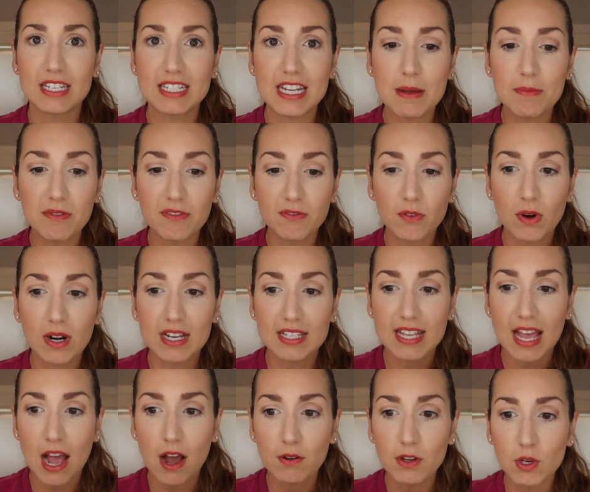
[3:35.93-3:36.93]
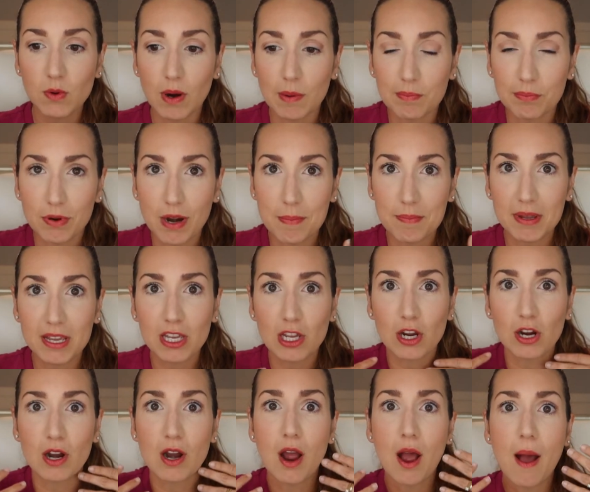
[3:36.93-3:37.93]
The day before is how you are prepping
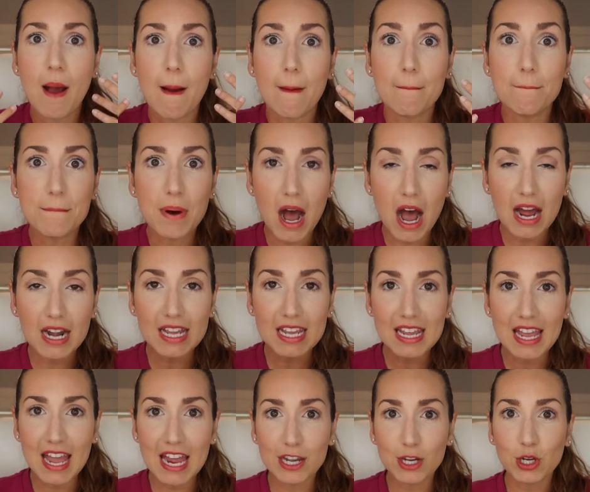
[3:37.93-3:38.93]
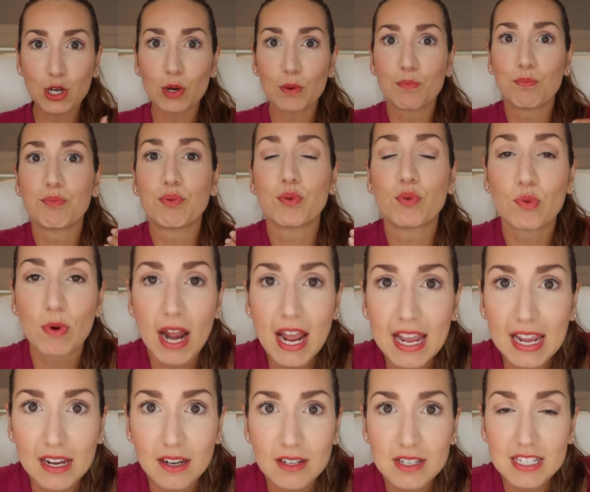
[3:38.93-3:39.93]
your body and your
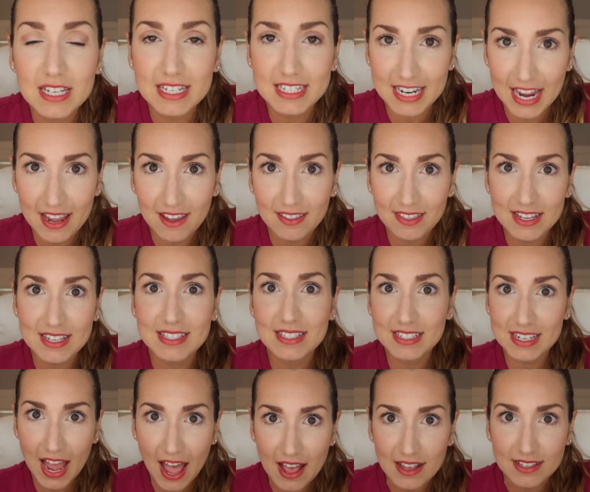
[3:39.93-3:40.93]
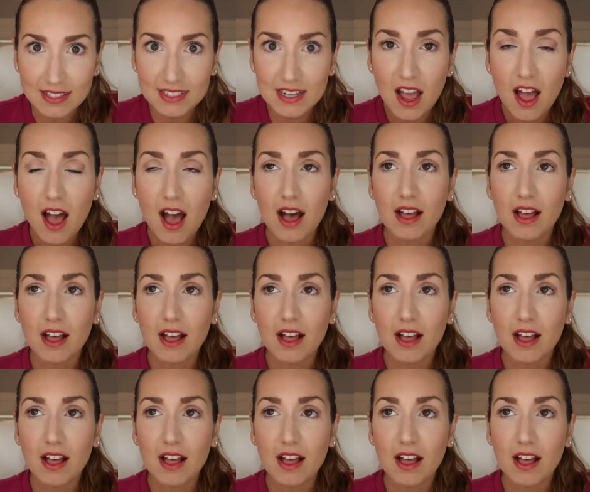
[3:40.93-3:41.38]
brain to take this test.